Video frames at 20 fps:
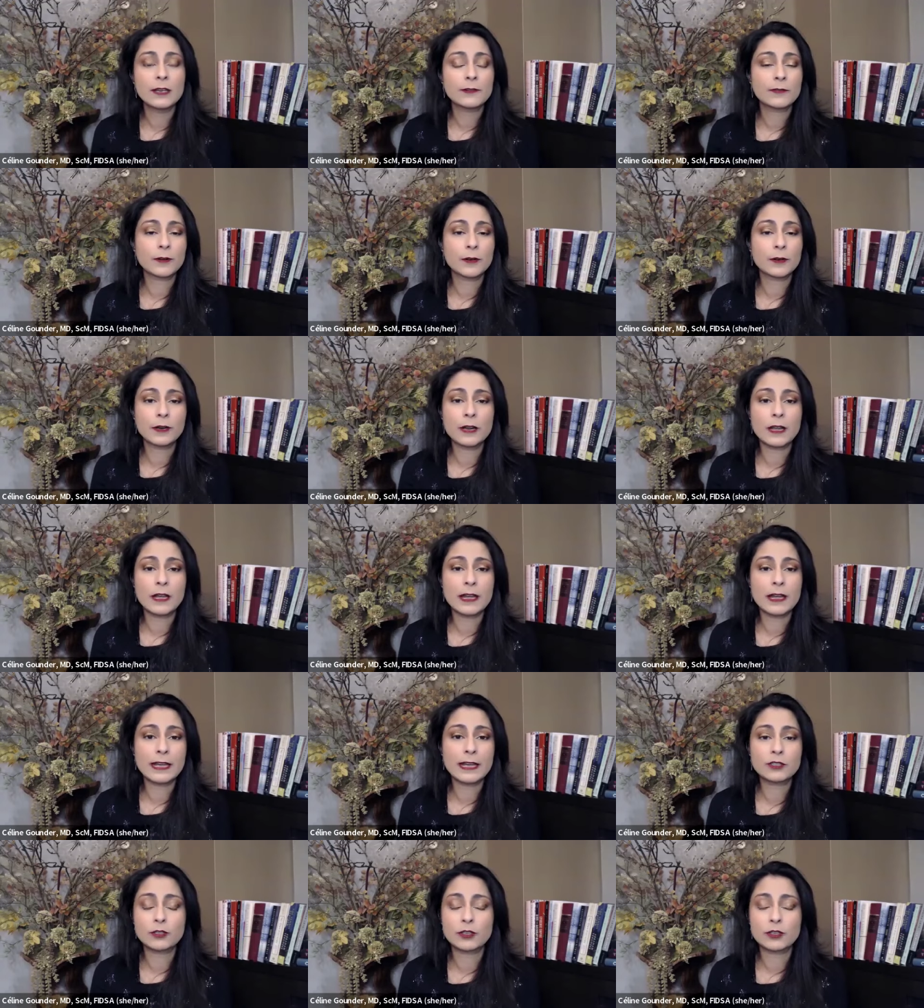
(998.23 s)
for uh,
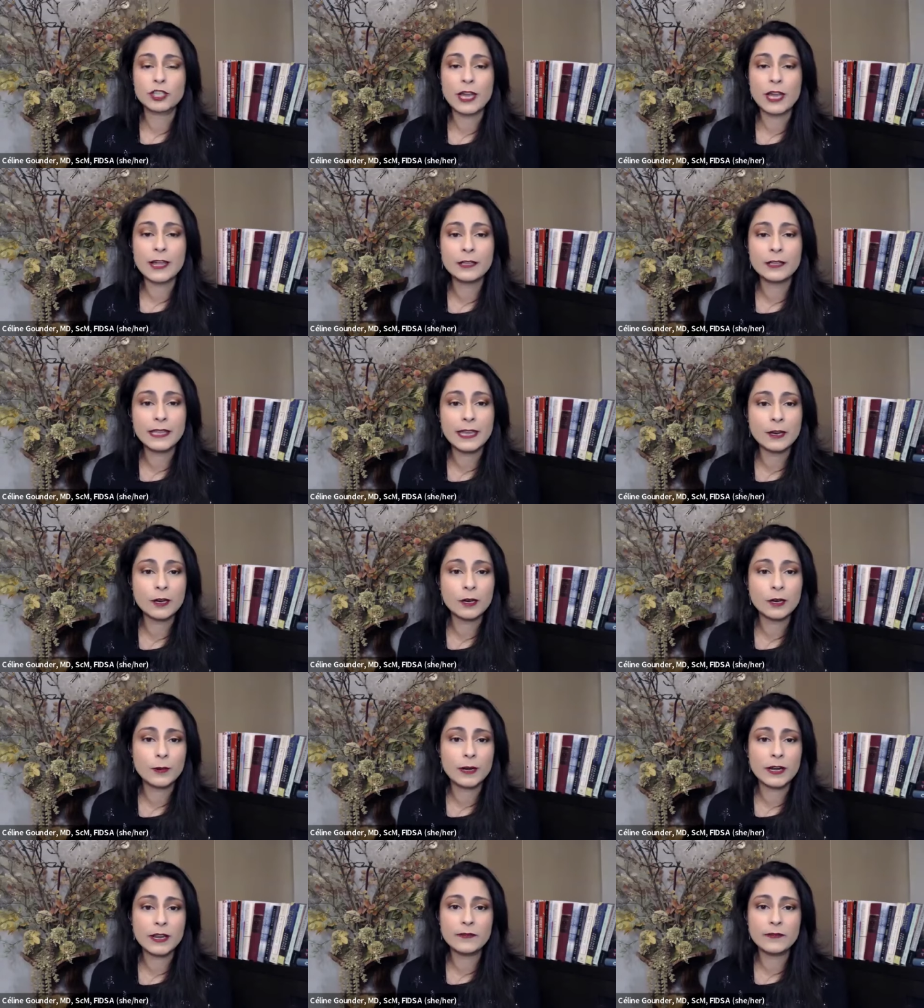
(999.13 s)
extra childcare
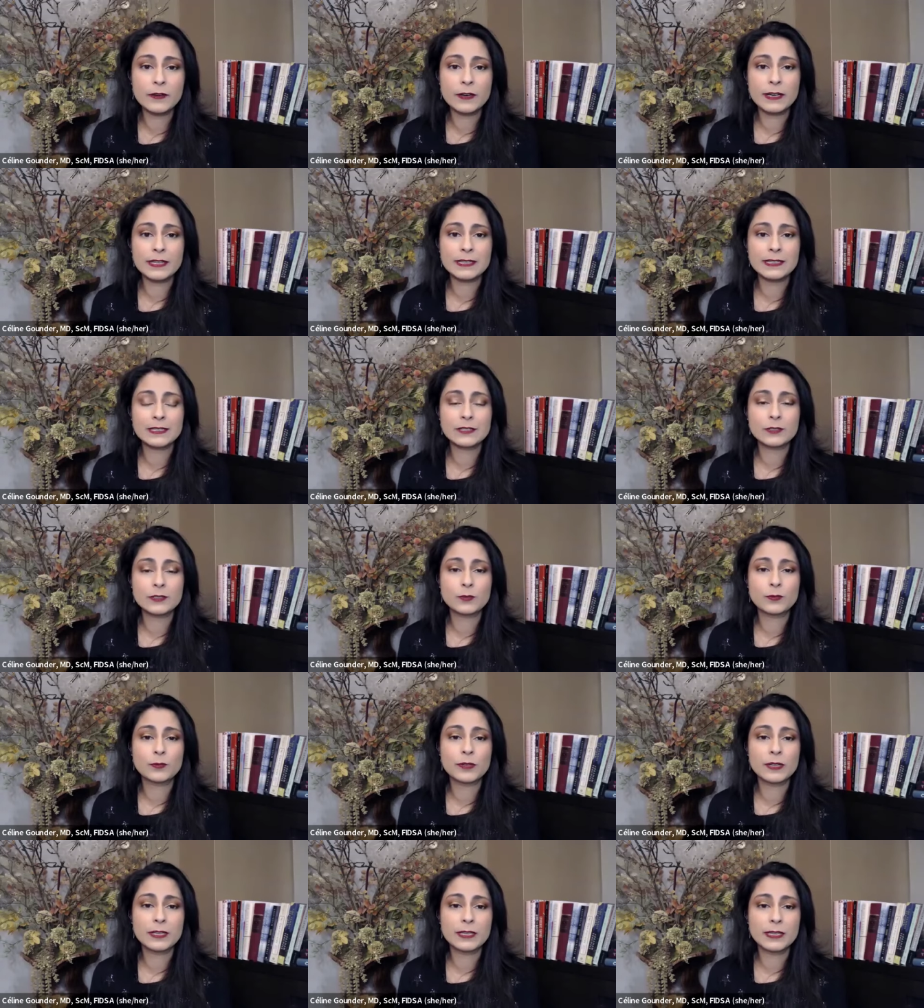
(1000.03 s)
or whatever it is, it's
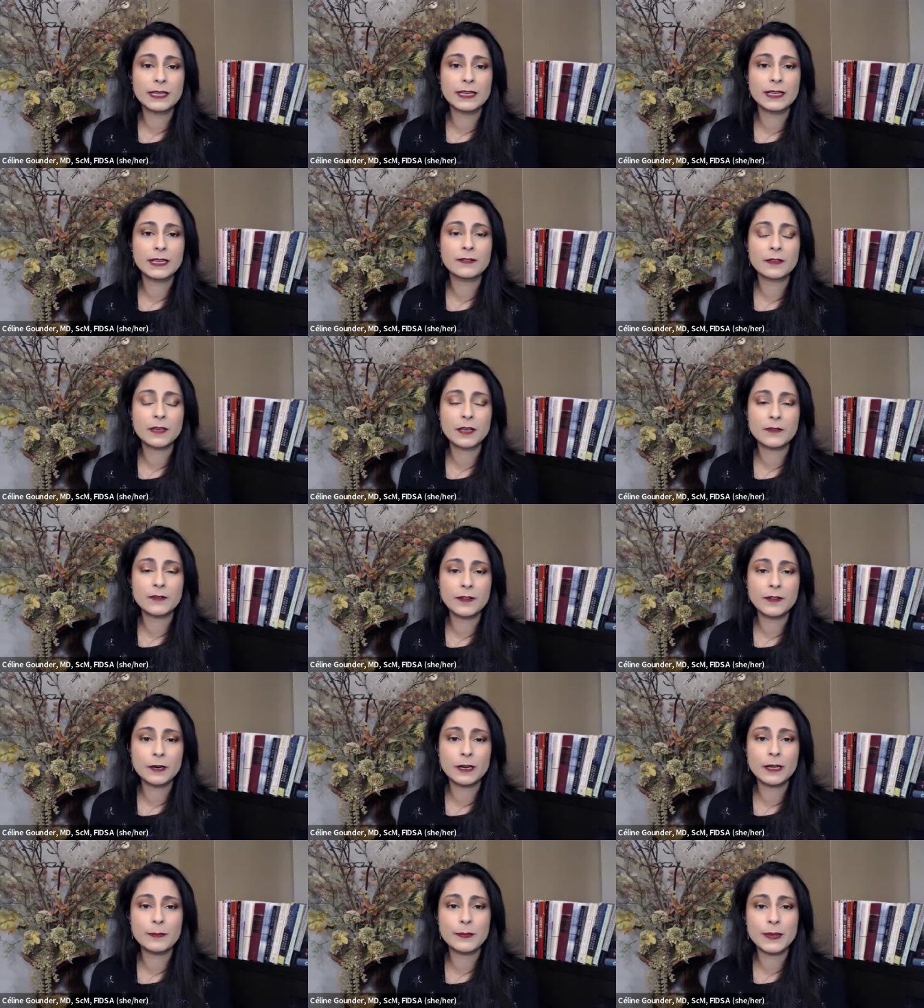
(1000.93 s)
really a, a
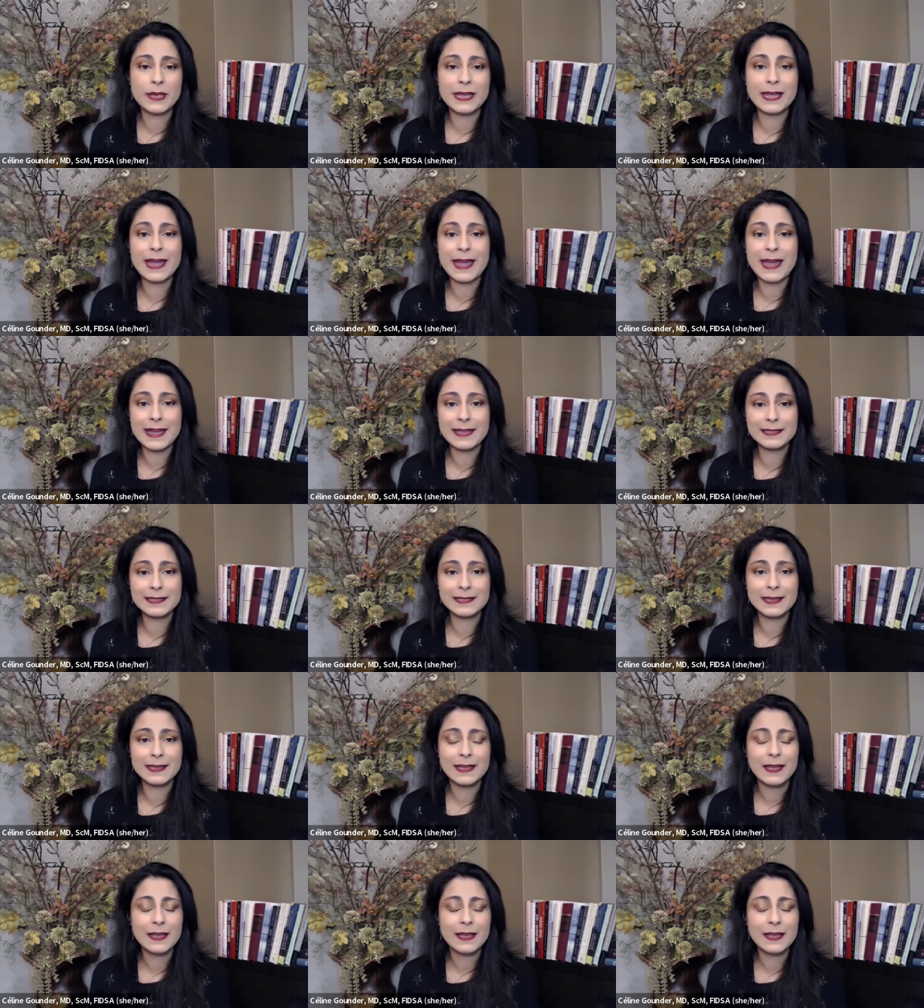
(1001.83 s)
very big ask.